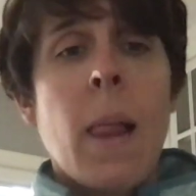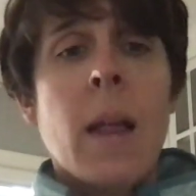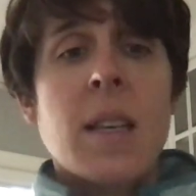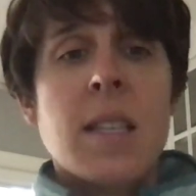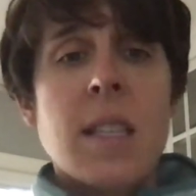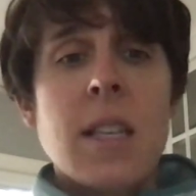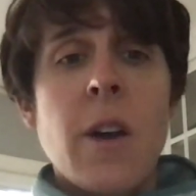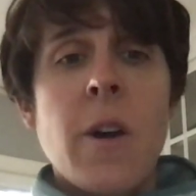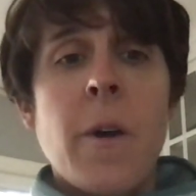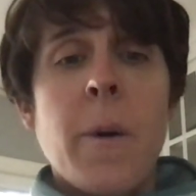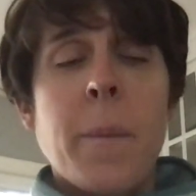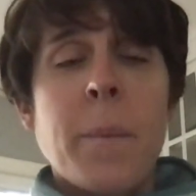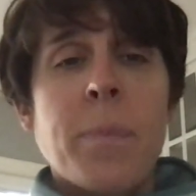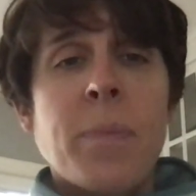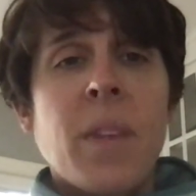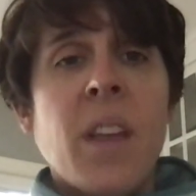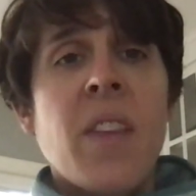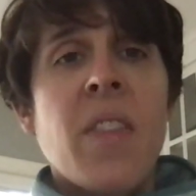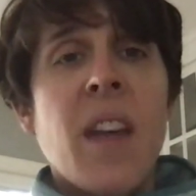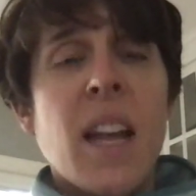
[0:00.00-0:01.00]
So
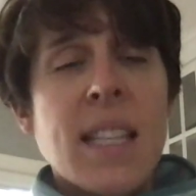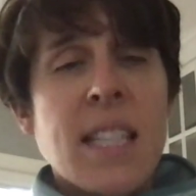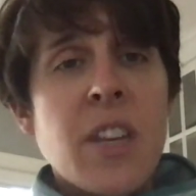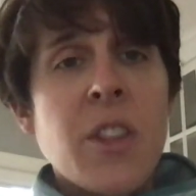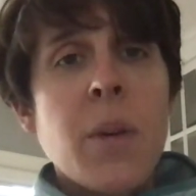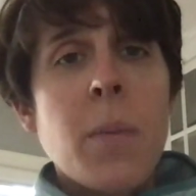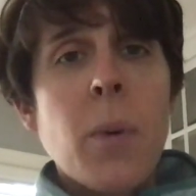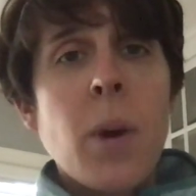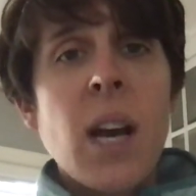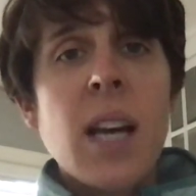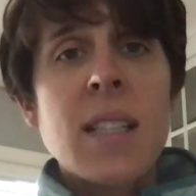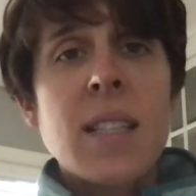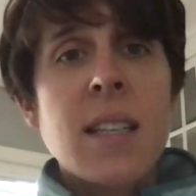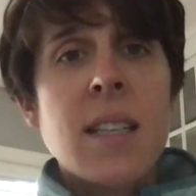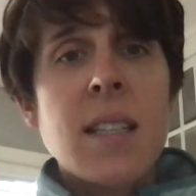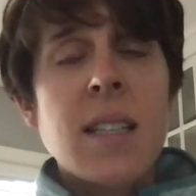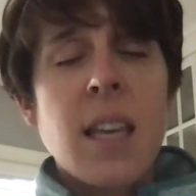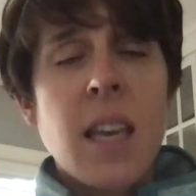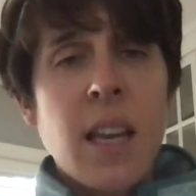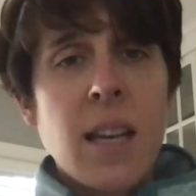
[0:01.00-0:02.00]
that's how the
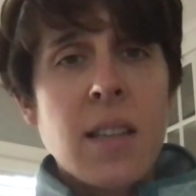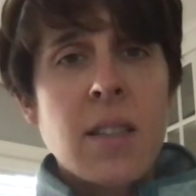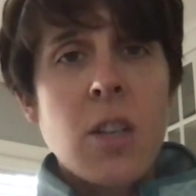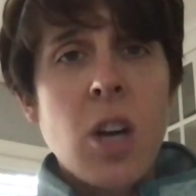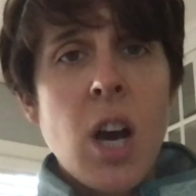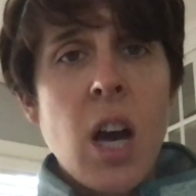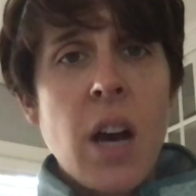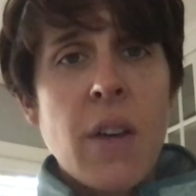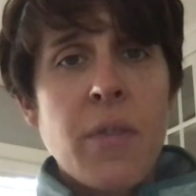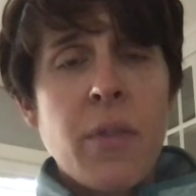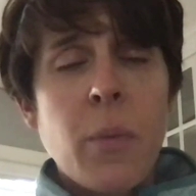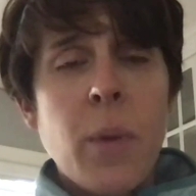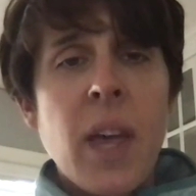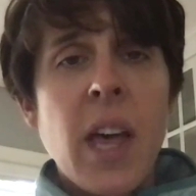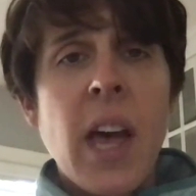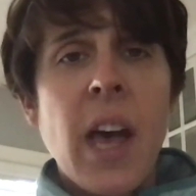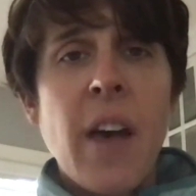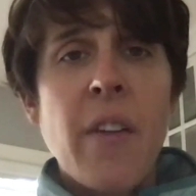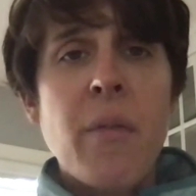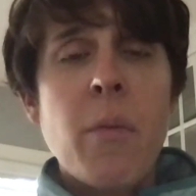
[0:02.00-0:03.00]
process kicks off. We
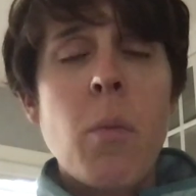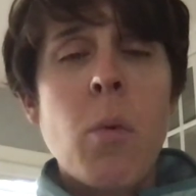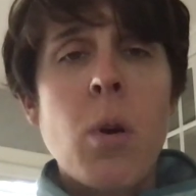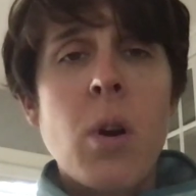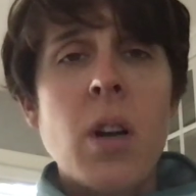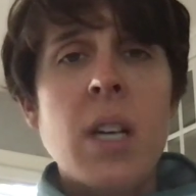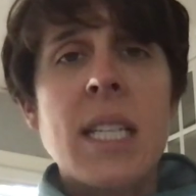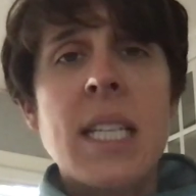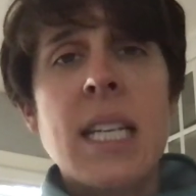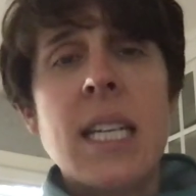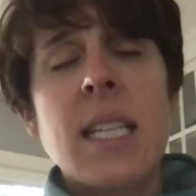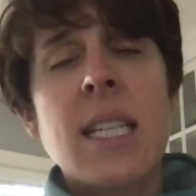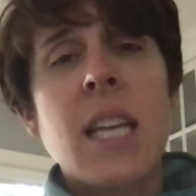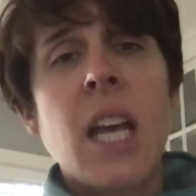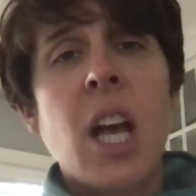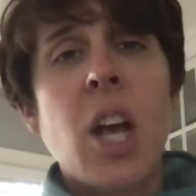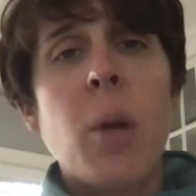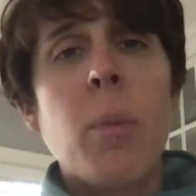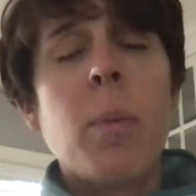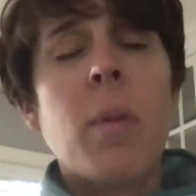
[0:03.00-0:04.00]
have more
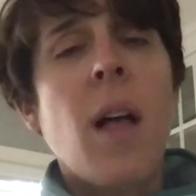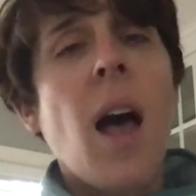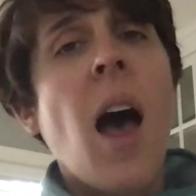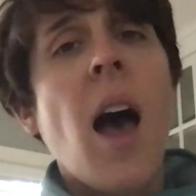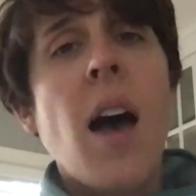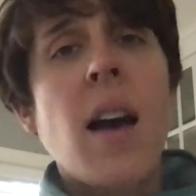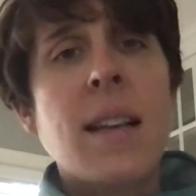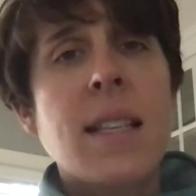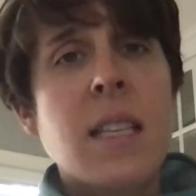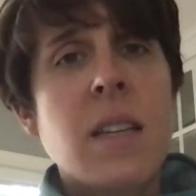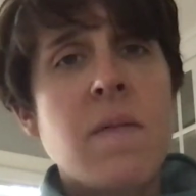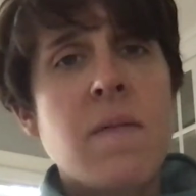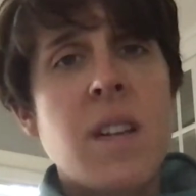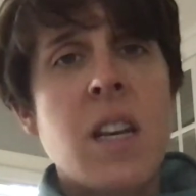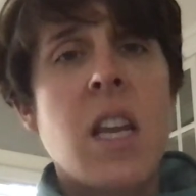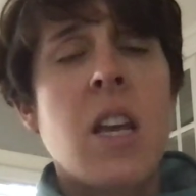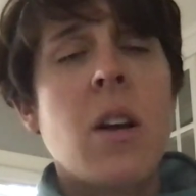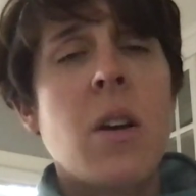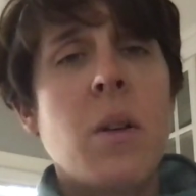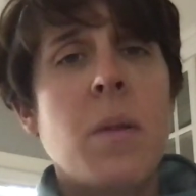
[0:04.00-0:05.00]
detailed blogs and
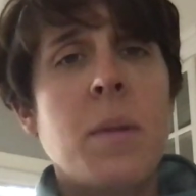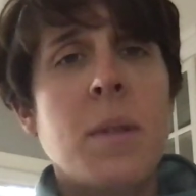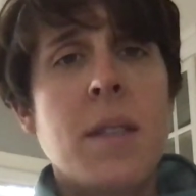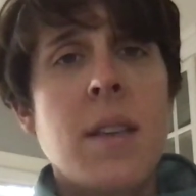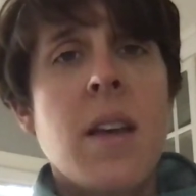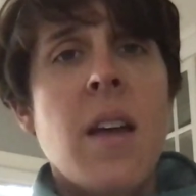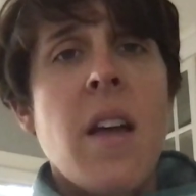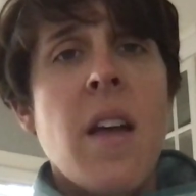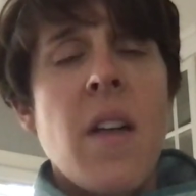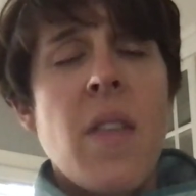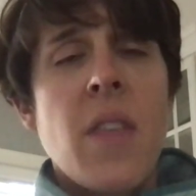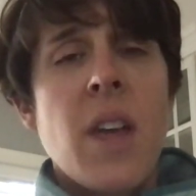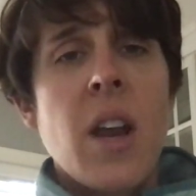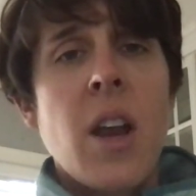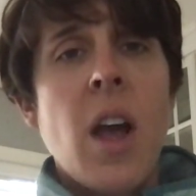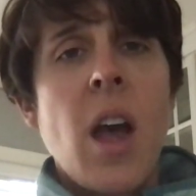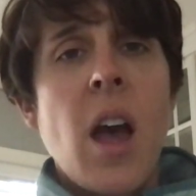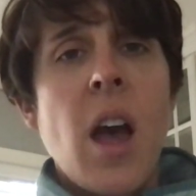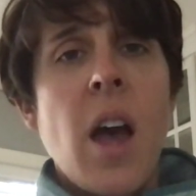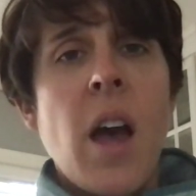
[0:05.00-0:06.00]
videos
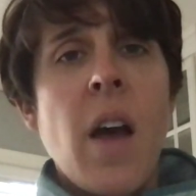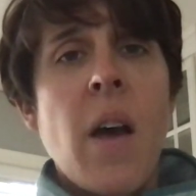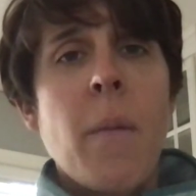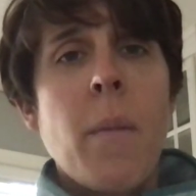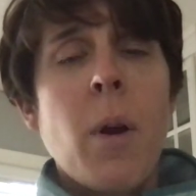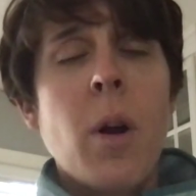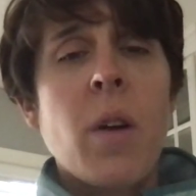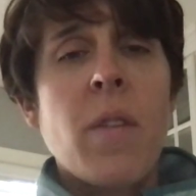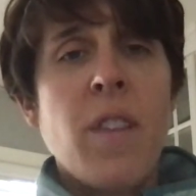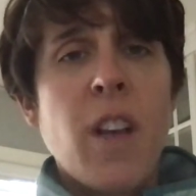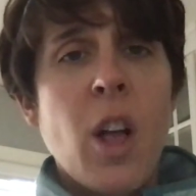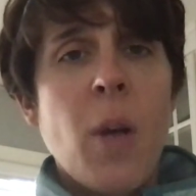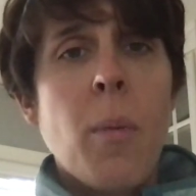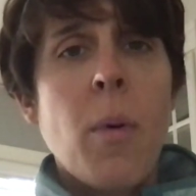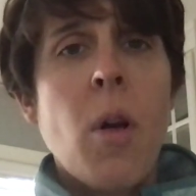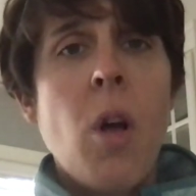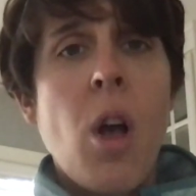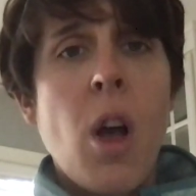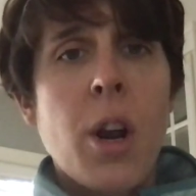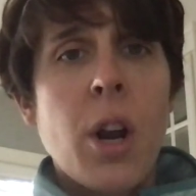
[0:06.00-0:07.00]
that are available
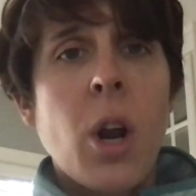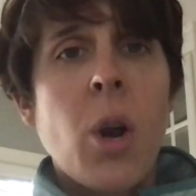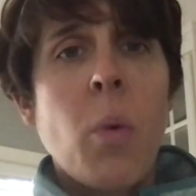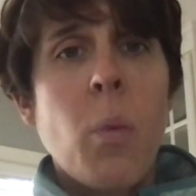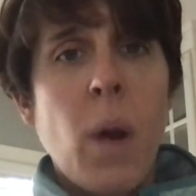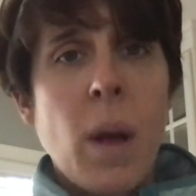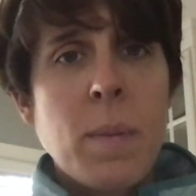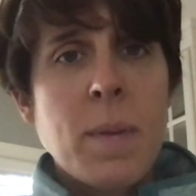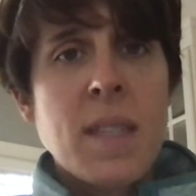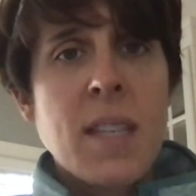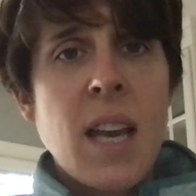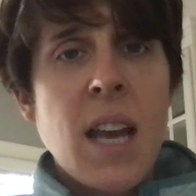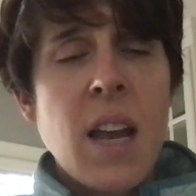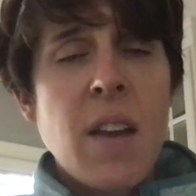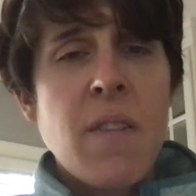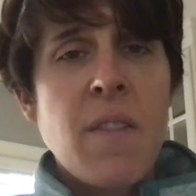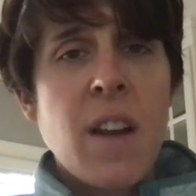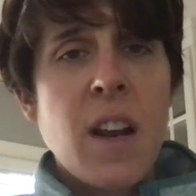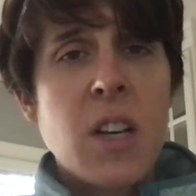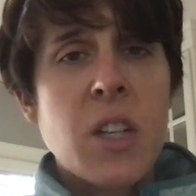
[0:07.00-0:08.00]
on our
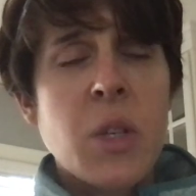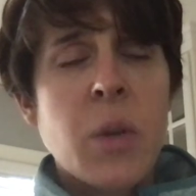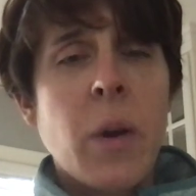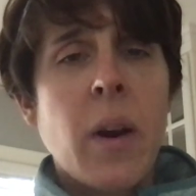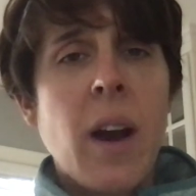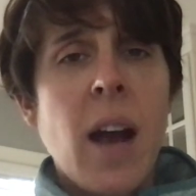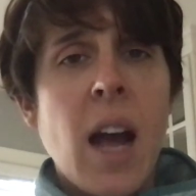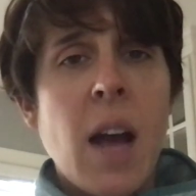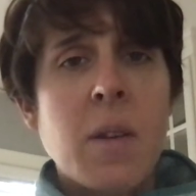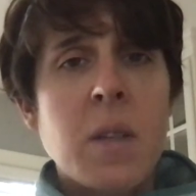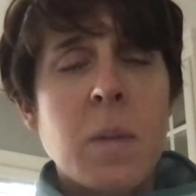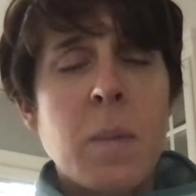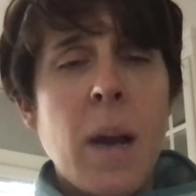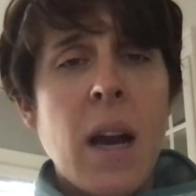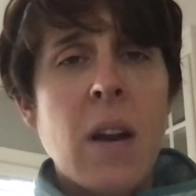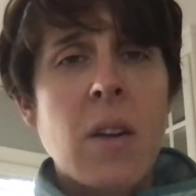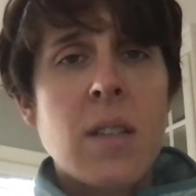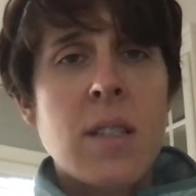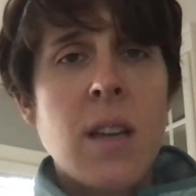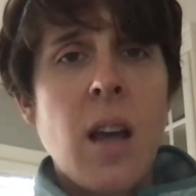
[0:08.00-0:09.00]
website,
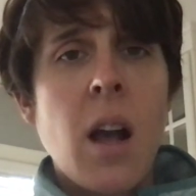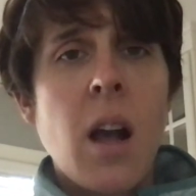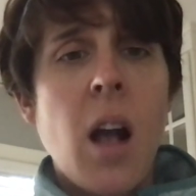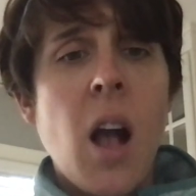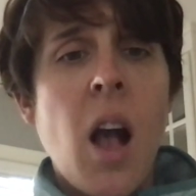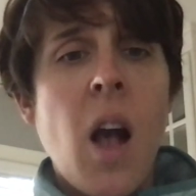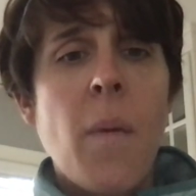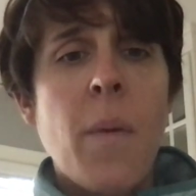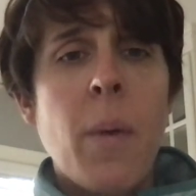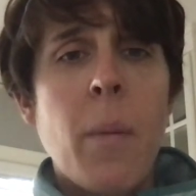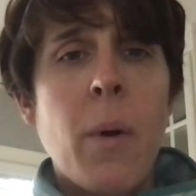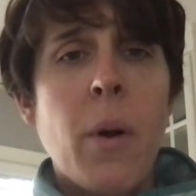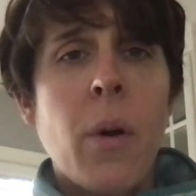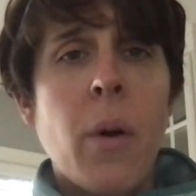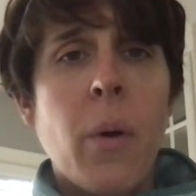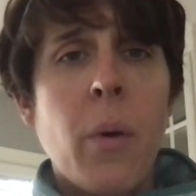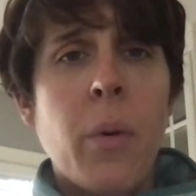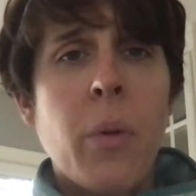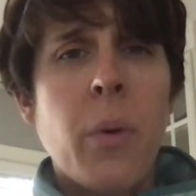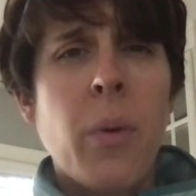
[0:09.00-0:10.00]
fairsquarehousebuyers.com, that will
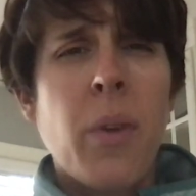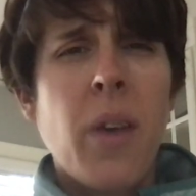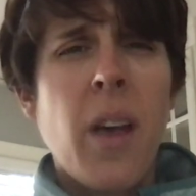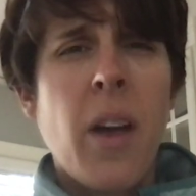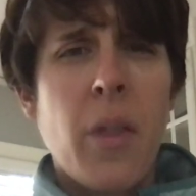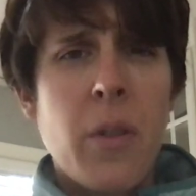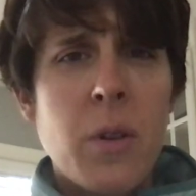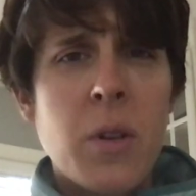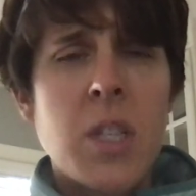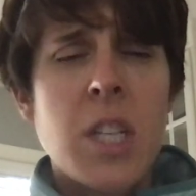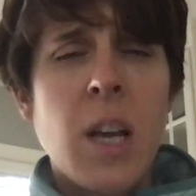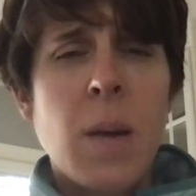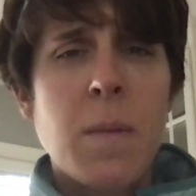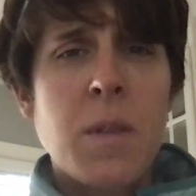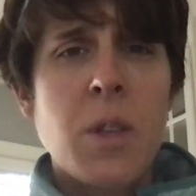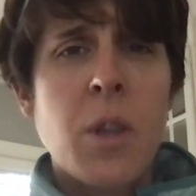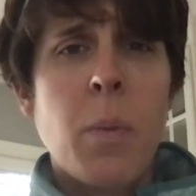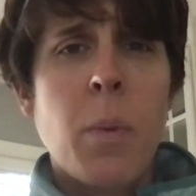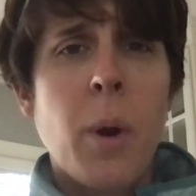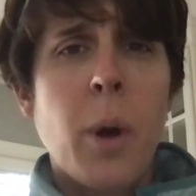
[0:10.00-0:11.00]
go through the other steps
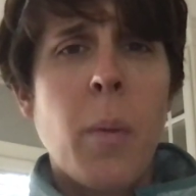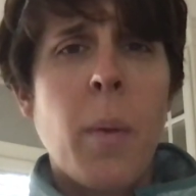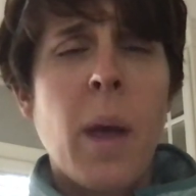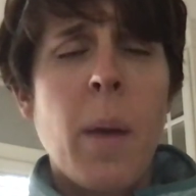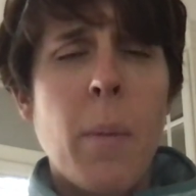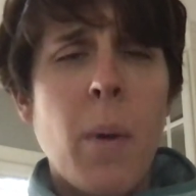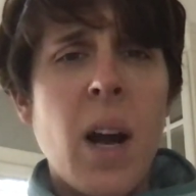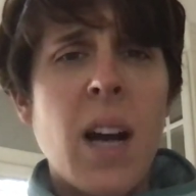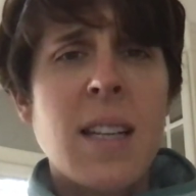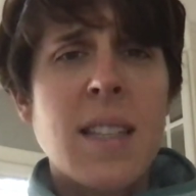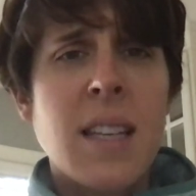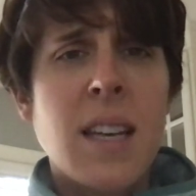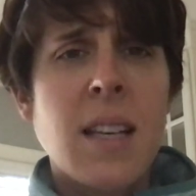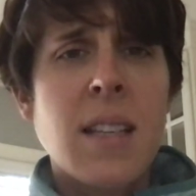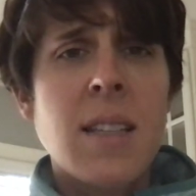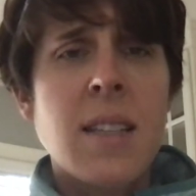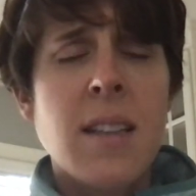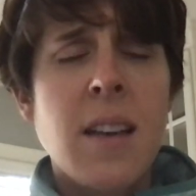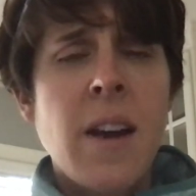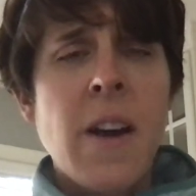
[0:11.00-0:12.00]
of the probate
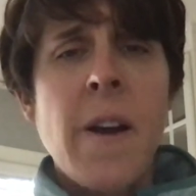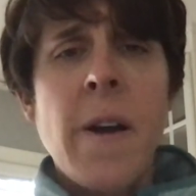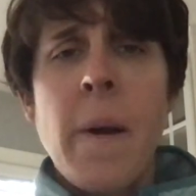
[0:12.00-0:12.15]
process.